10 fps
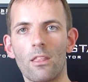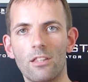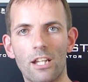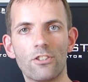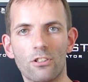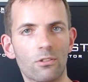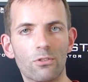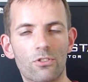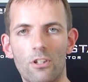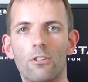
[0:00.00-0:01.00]
The engine could
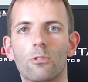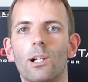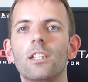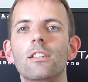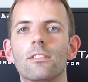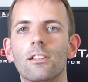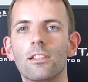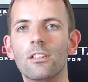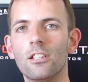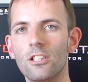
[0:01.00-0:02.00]
stall quite easily.
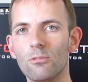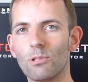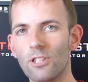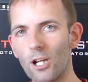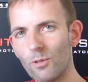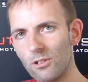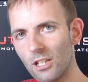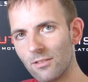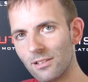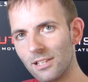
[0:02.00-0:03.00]
But now when you
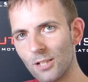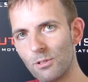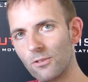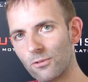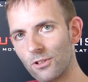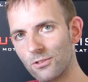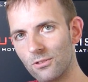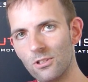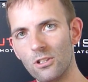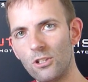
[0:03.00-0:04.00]
give it a little bit of
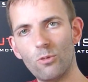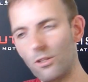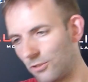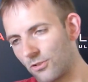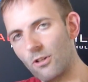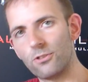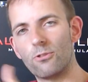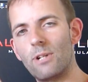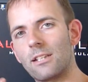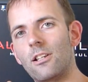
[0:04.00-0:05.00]
throttle, you won't just go
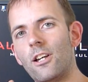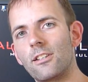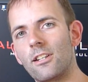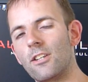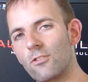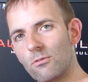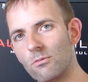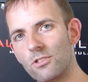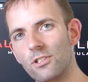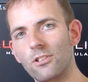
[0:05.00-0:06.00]
to red line and have a
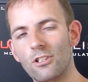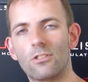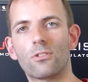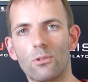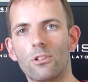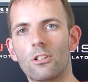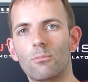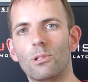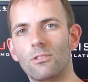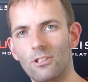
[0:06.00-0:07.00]
zillion torque,
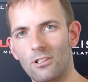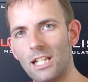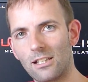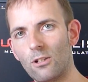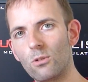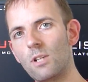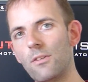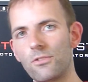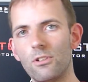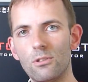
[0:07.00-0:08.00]
but at low
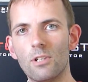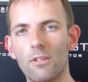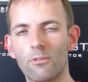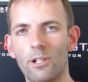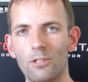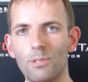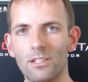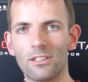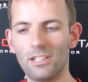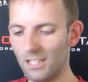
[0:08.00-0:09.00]
revs you do have quite a bit.